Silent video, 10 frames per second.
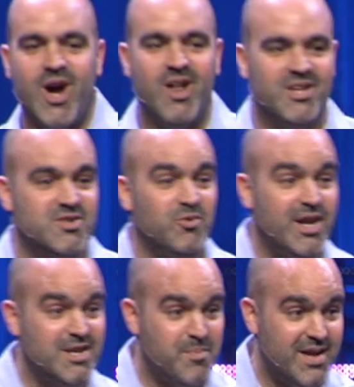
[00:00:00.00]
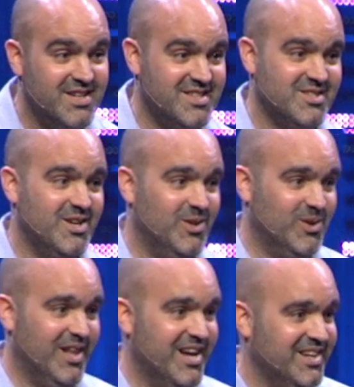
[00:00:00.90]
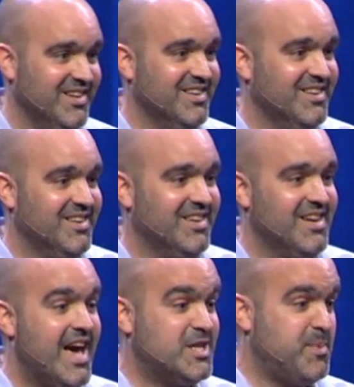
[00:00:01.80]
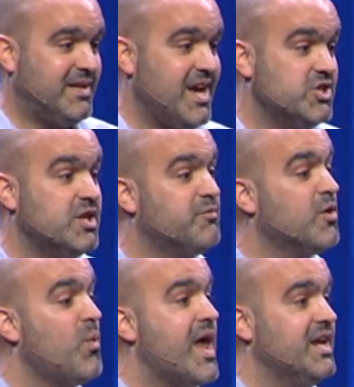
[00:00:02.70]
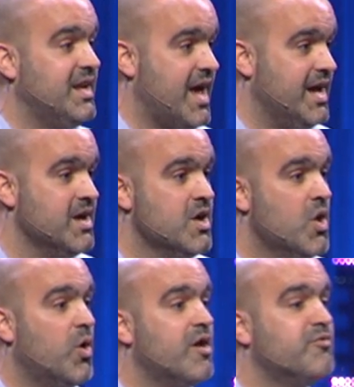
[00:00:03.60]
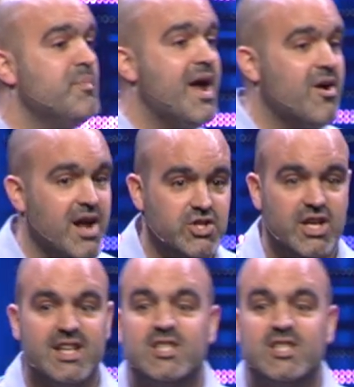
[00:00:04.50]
college of what independence is going to look like. Expectation of your wedding day or of marriage and a